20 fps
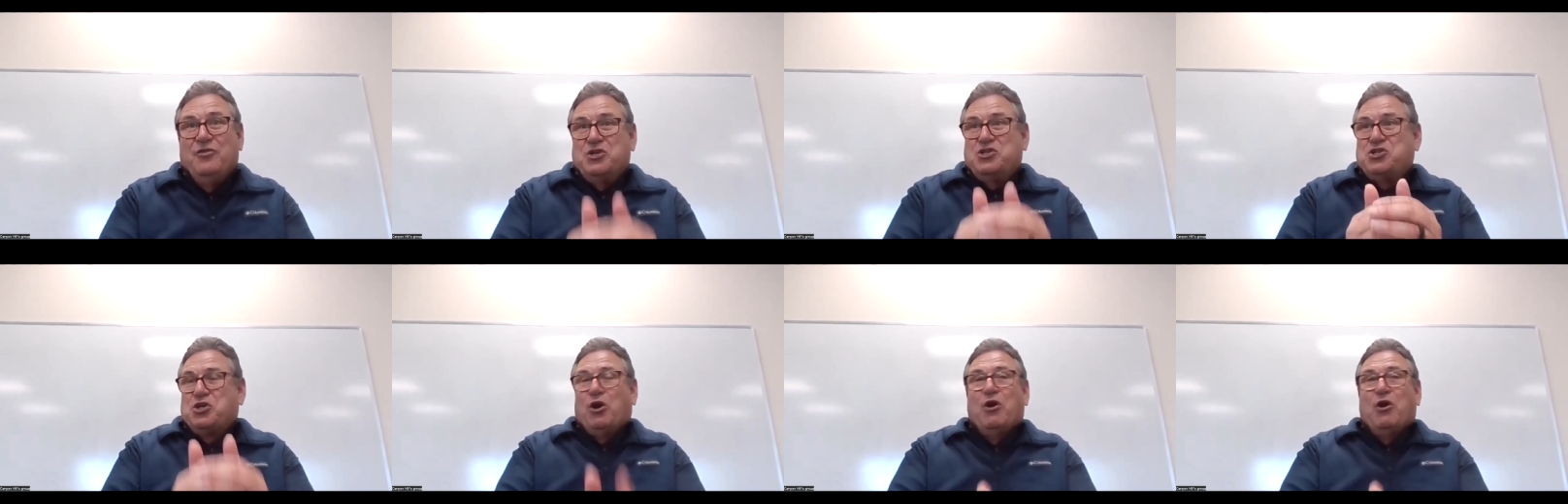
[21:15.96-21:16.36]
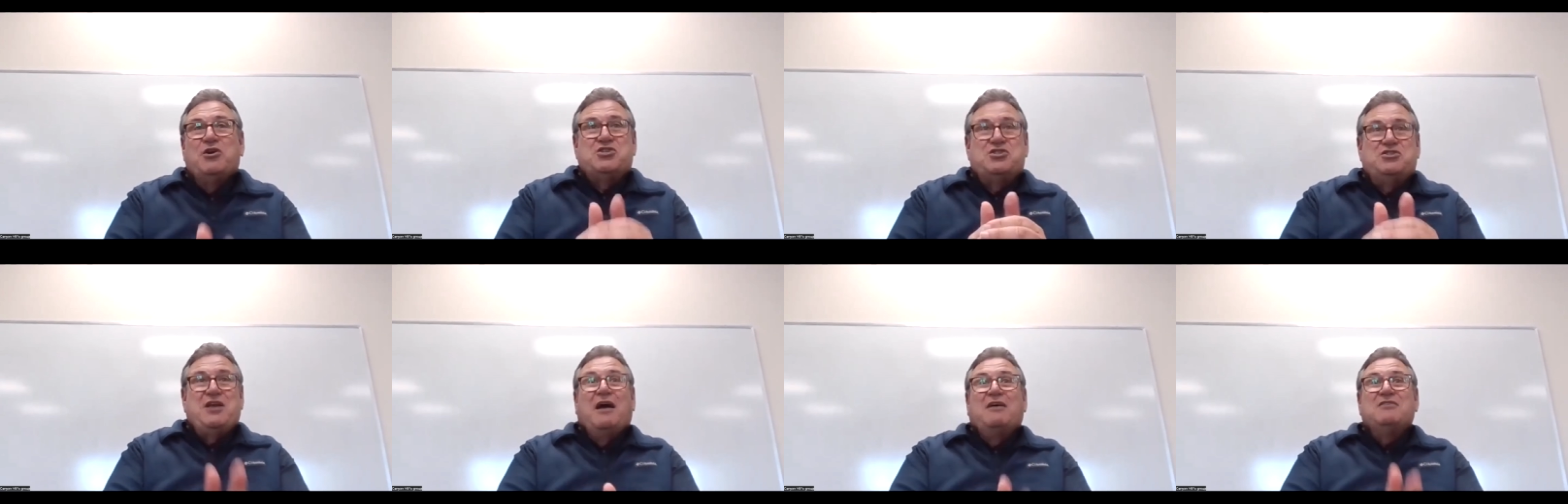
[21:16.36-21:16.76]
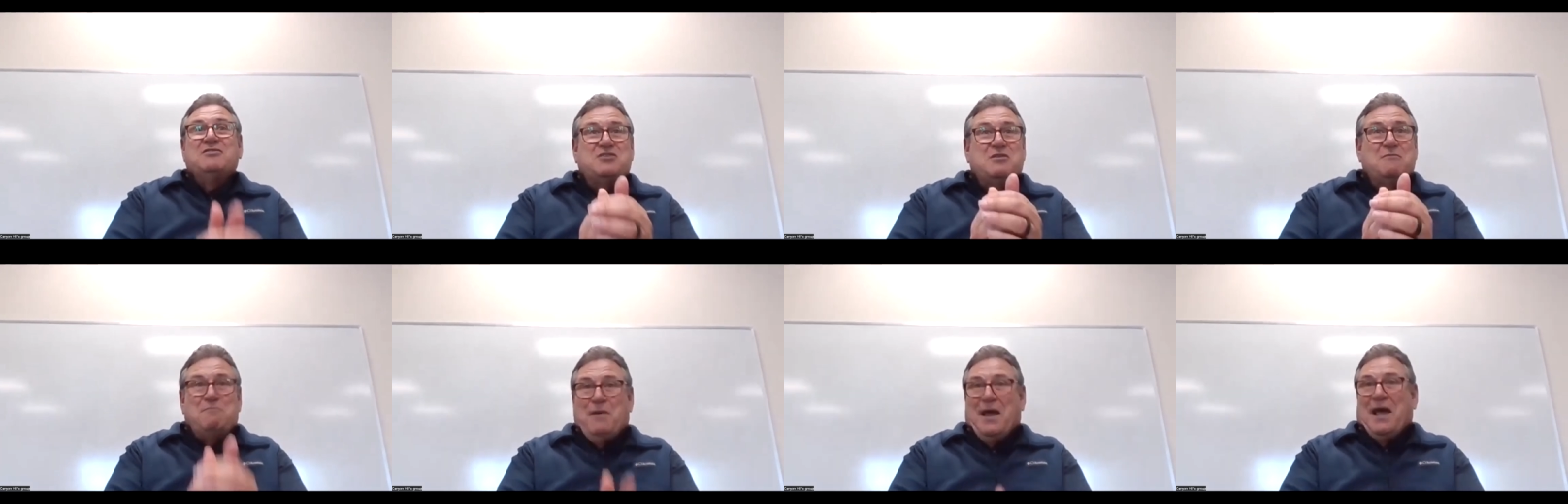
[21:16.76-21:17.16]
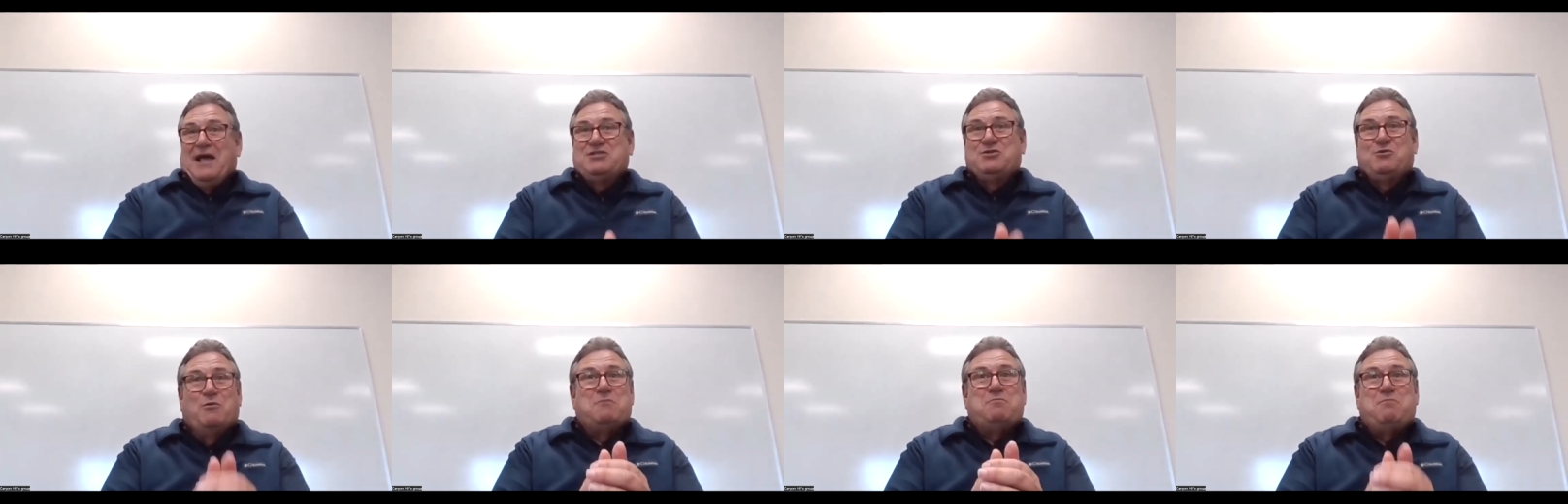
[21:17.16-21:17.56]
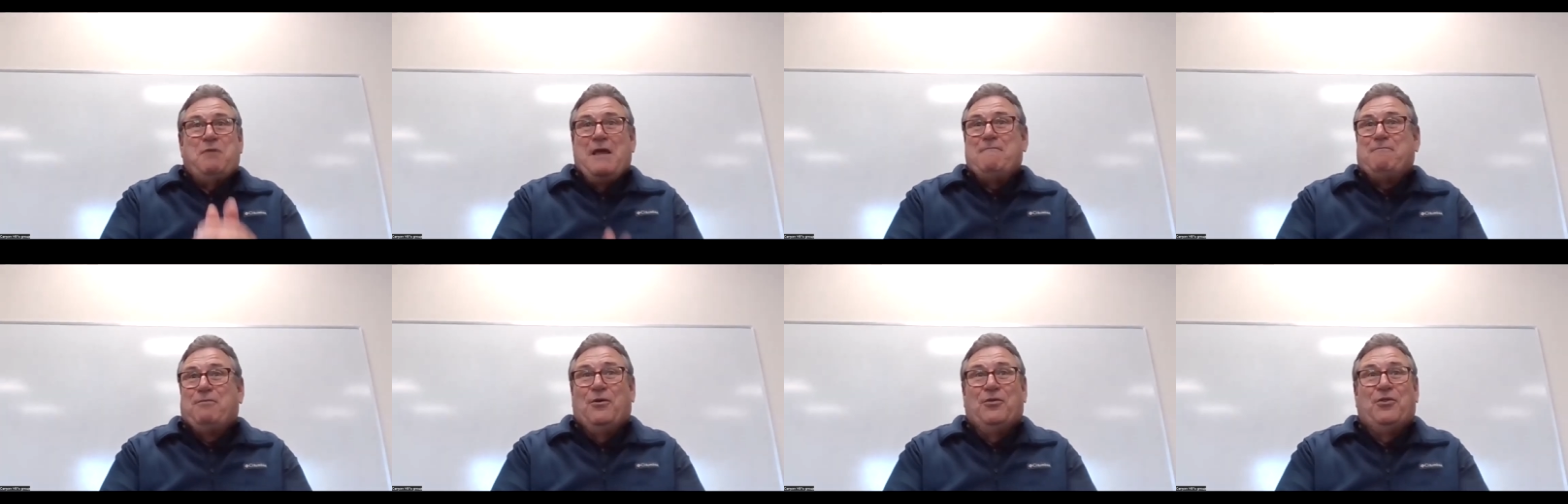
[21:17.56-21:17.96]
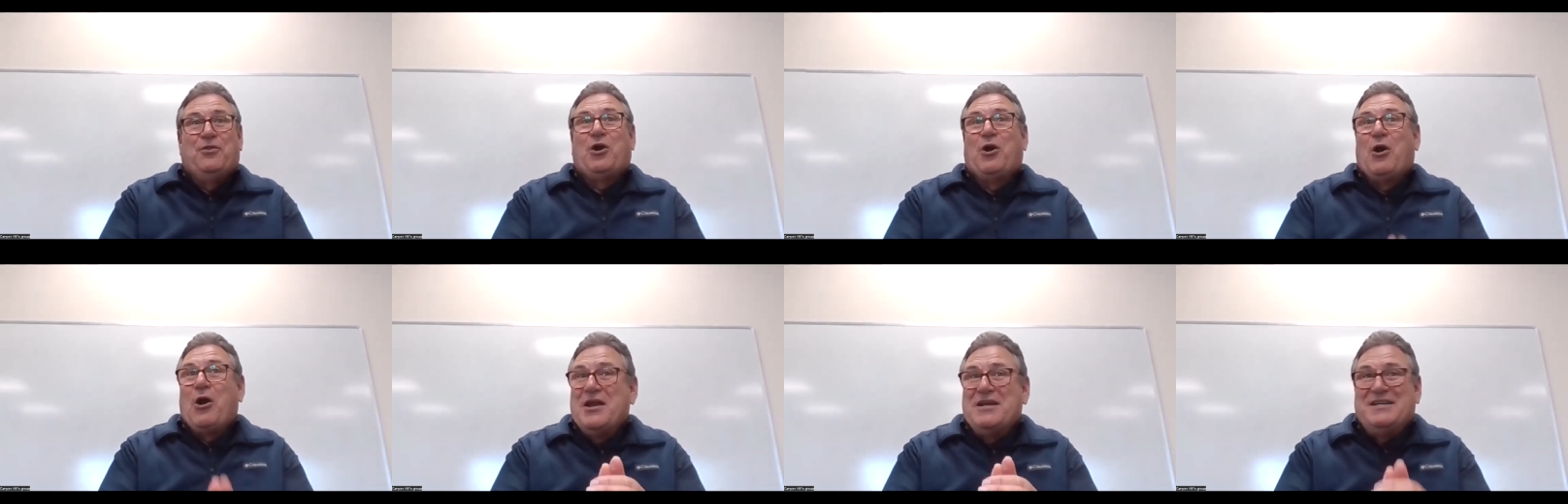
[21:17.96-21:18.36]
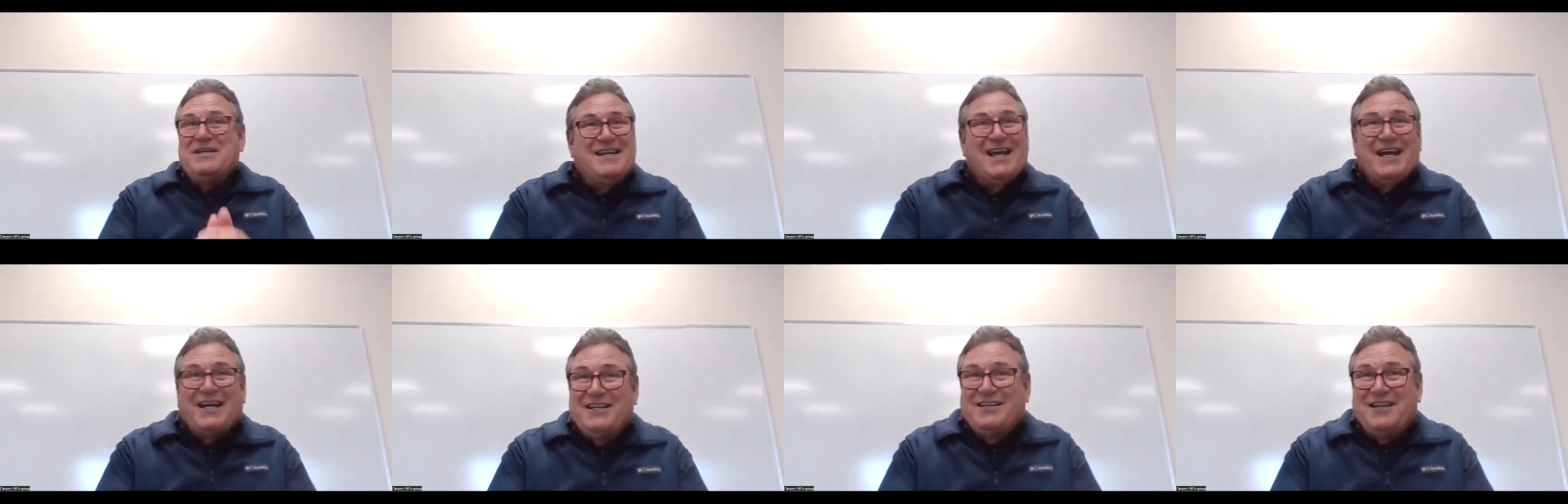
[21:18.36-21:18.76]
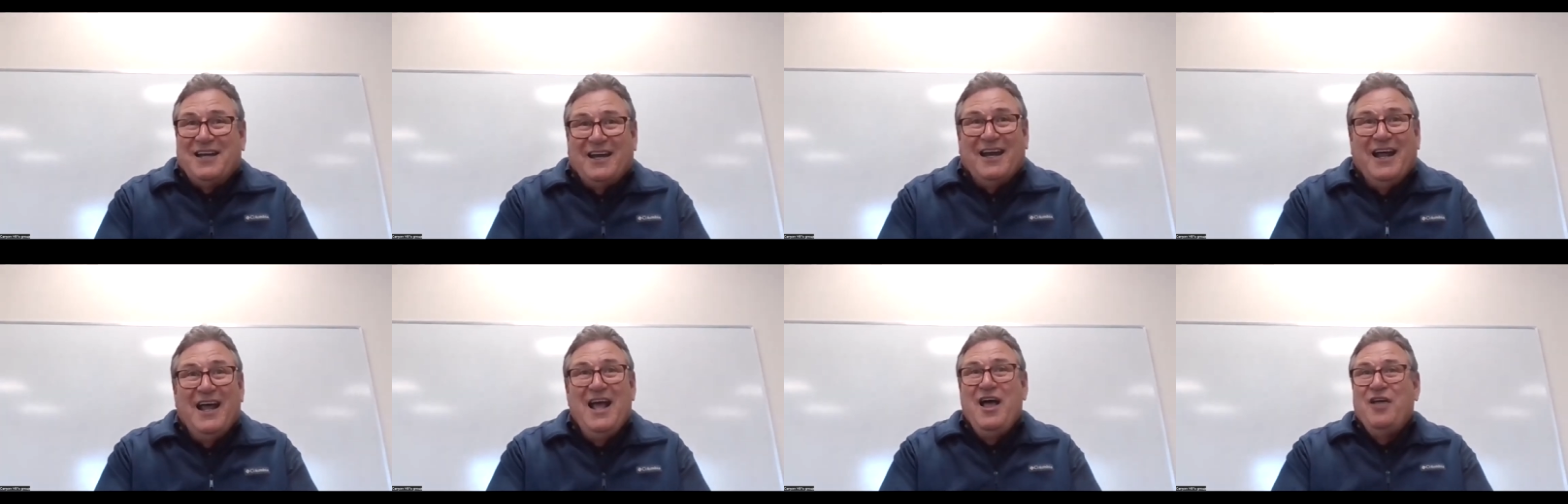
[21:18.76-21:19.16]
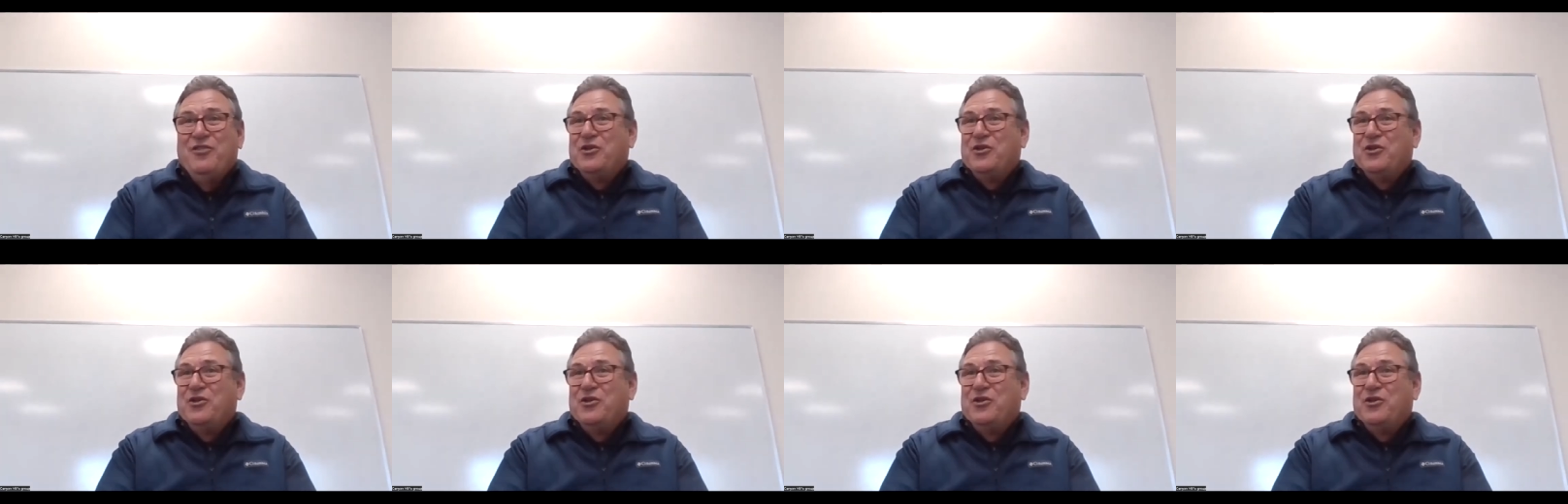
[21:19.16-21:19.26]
The church does the best with people that are addicted.